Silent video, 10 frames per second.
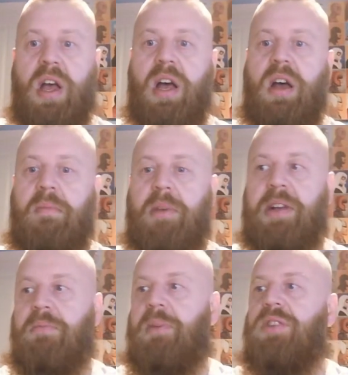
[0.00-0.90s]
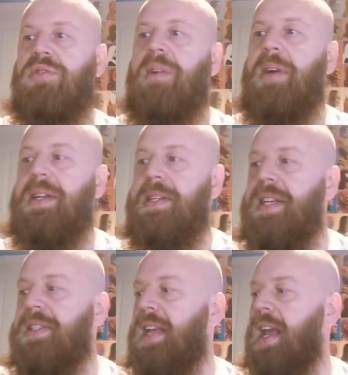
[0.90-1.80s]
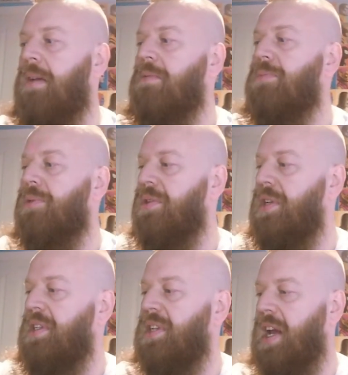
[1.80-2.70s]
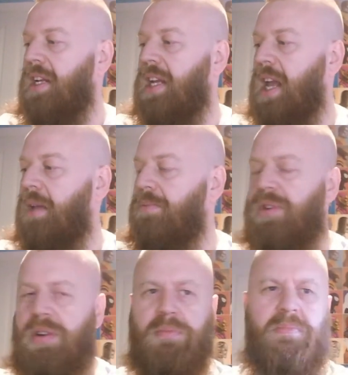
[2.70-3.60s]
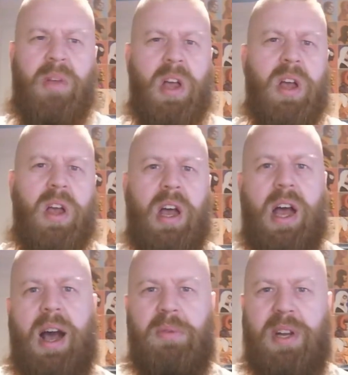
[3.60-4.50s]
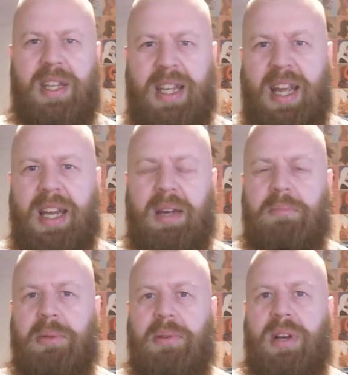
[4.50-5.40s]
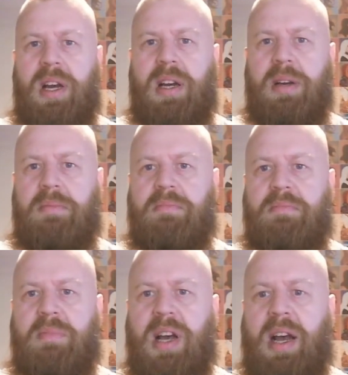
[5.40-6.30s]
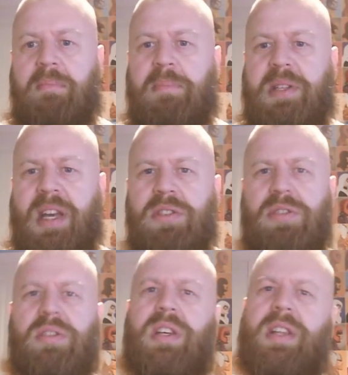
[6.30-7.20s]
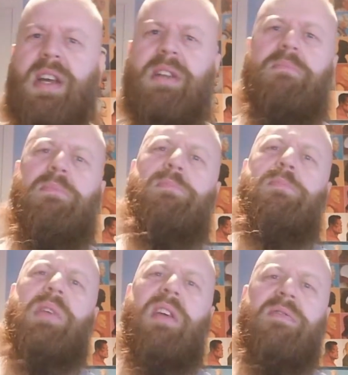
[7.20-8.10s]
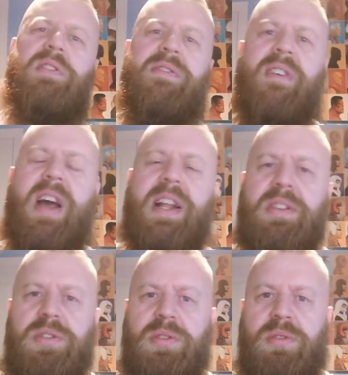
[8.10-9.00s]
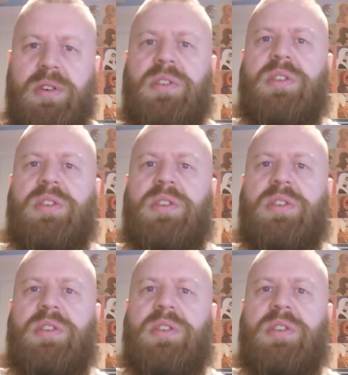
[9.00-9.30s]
I don't mind trading my disc games, but these kind of games I want to keep and potentially then give to friends or